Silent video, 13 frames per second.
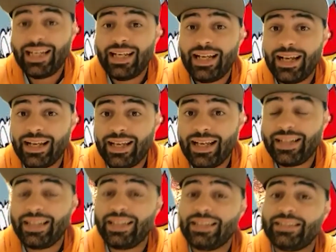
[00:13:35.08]

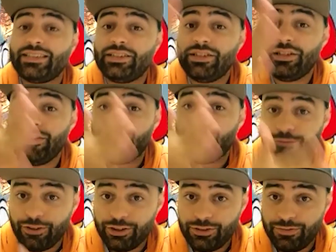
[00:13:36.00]
again, is the
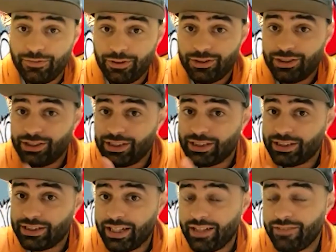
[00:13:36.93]
first version, the
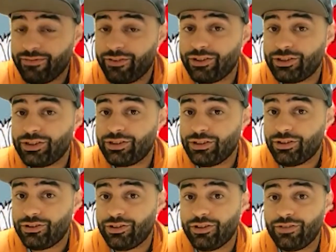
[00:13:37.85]
second version,
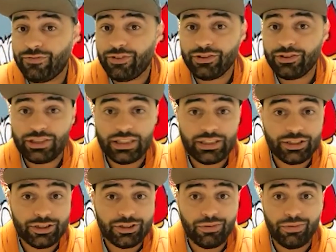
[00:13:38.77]
the third version, and
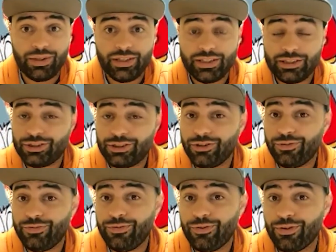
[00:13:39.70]
so on and
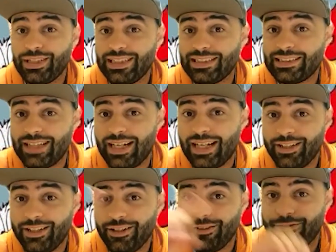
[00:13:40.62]
so forth is
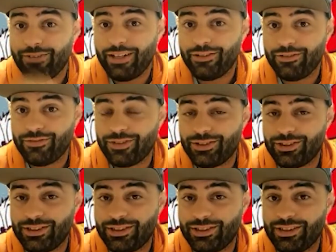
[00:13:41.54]
not your final
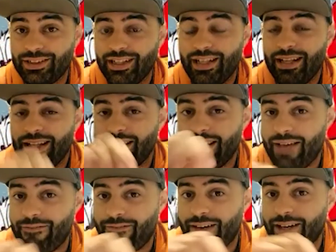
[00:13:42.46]
version.
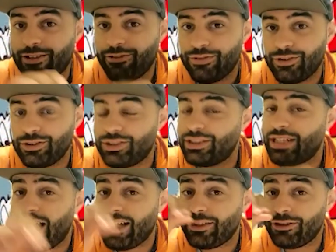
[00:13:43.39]
That final version,
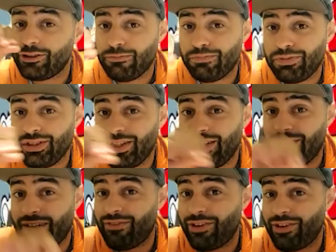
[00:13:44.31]
I don't believe
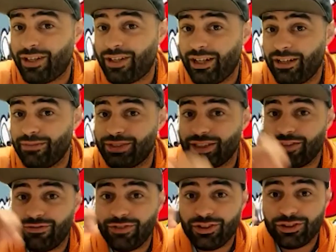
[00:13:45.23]
ever comes
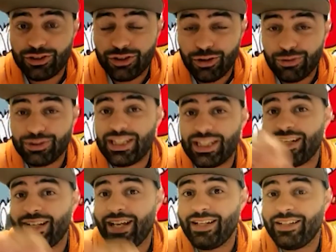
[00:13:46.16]
if you're so
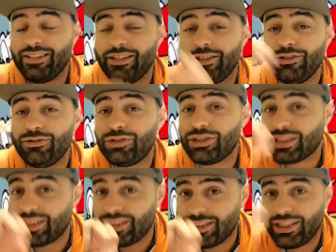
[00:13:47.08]
dedicated that you
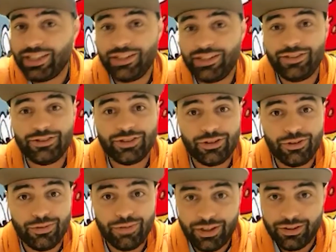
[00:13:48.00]
just continue to
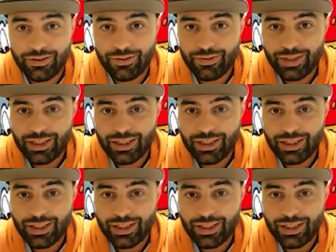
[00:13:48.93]
grow